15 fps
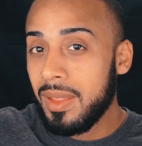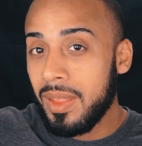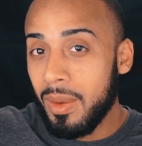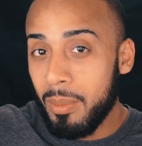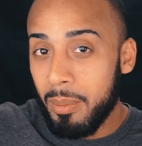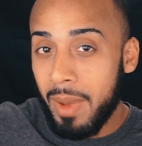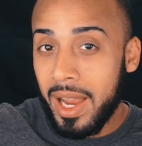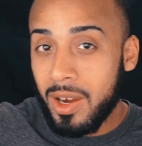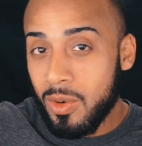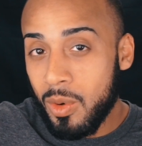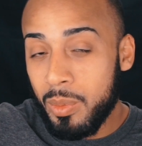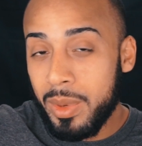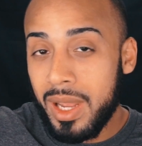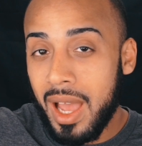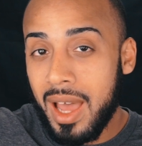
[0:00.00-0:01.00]
the
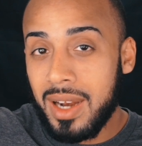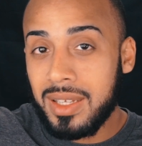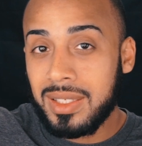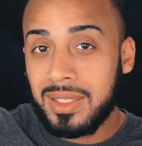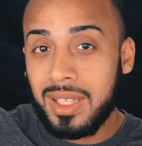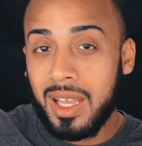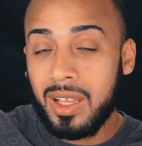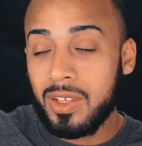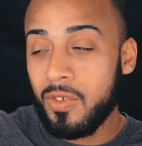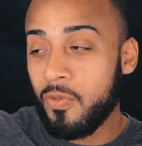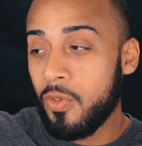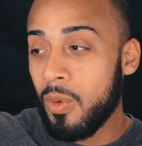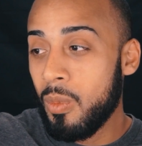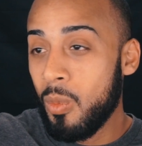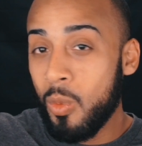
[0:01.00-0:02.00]
microbiota cells
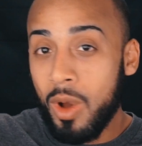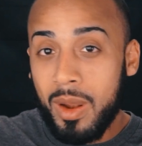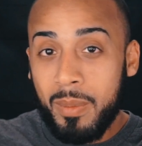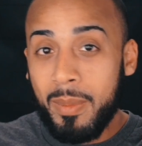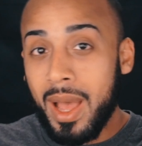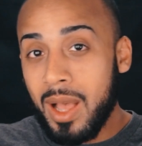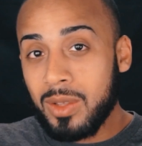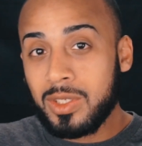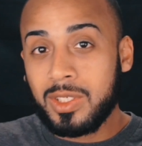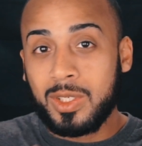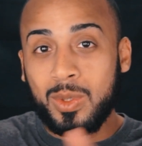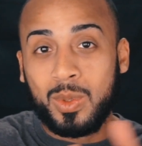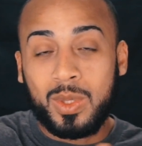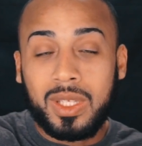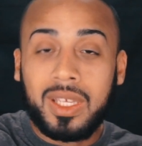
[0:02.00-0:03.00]
from one mouse
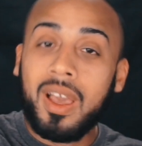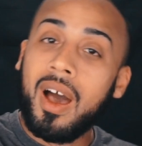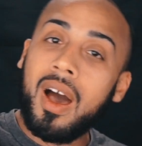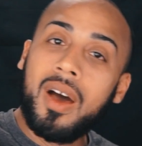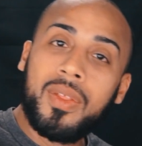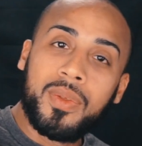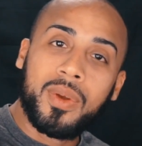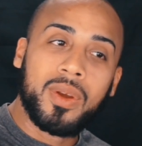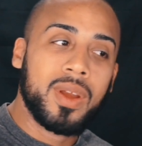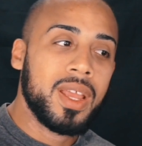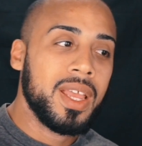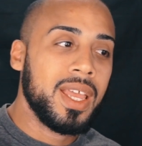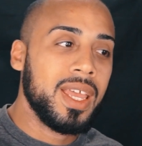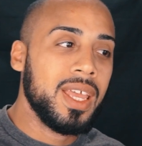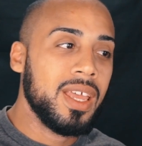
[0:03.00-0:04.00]
to the other.
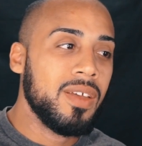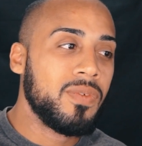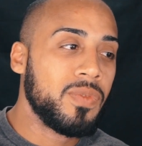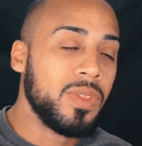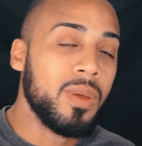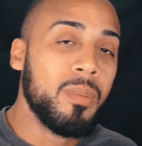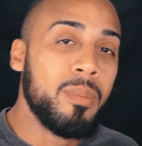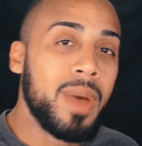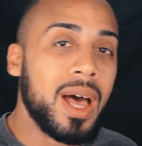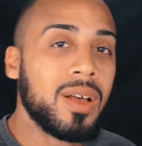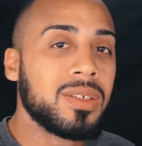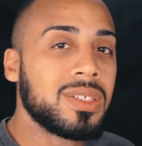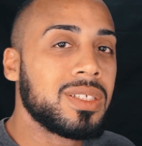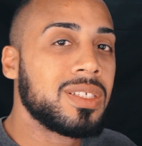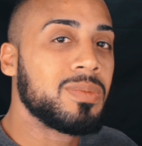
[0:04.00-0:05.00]
If the
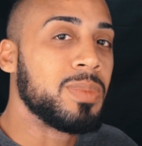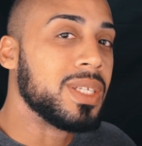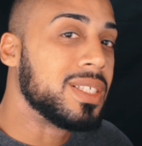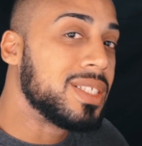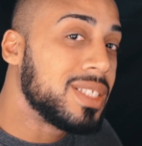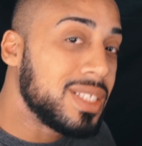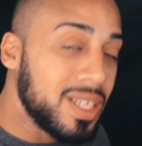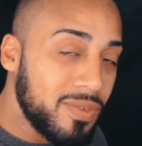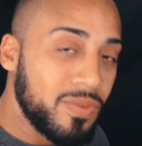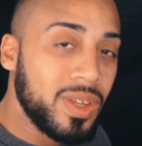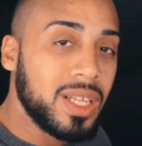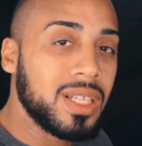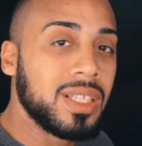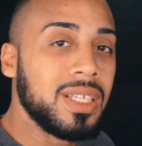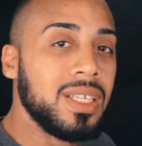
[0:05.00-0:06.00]
mouse
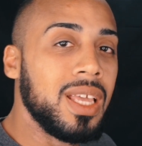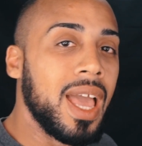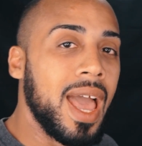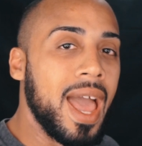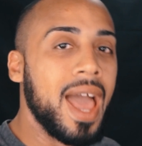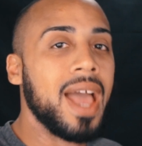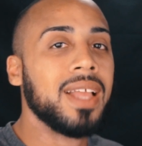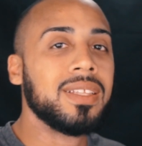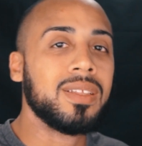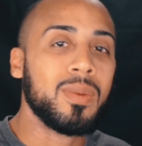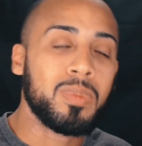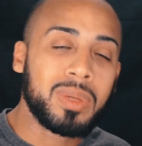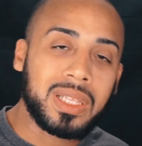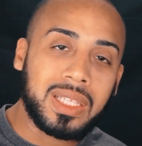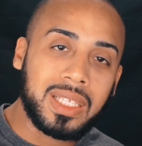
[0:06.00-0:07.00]
specifically had
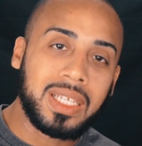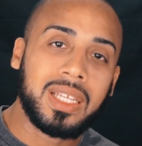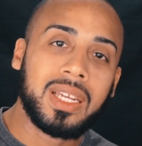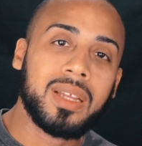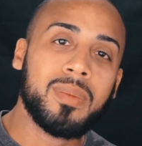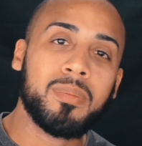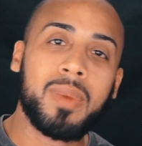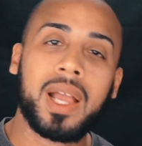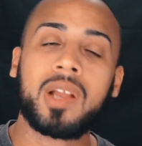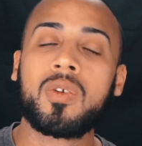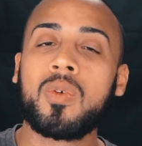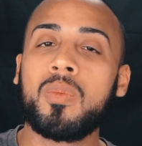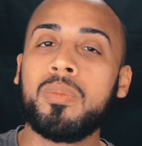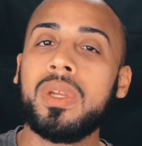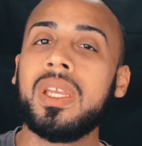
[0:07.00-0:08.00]
depleted
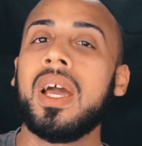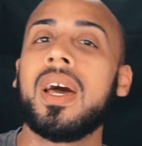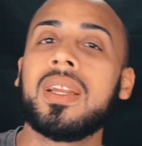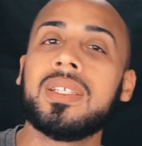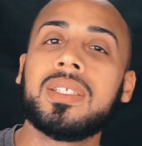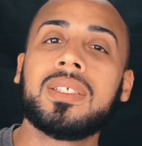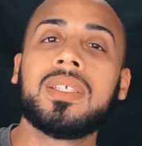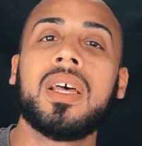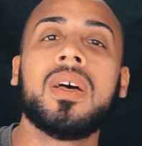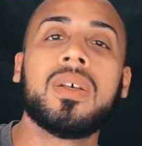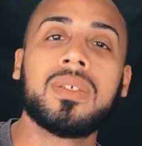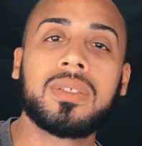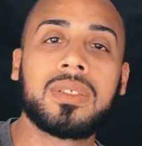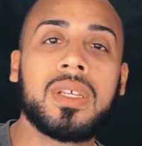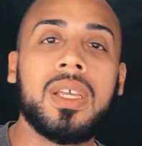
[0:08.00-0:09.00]
microbiota
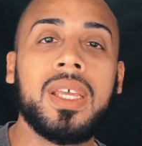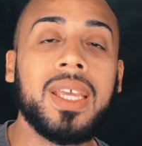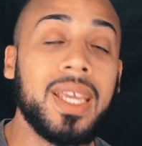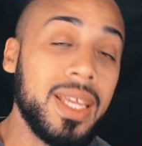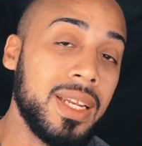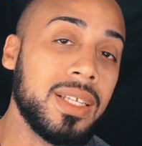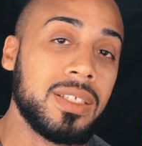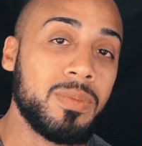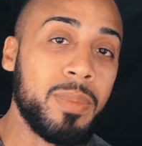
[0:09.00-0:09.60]
cells in its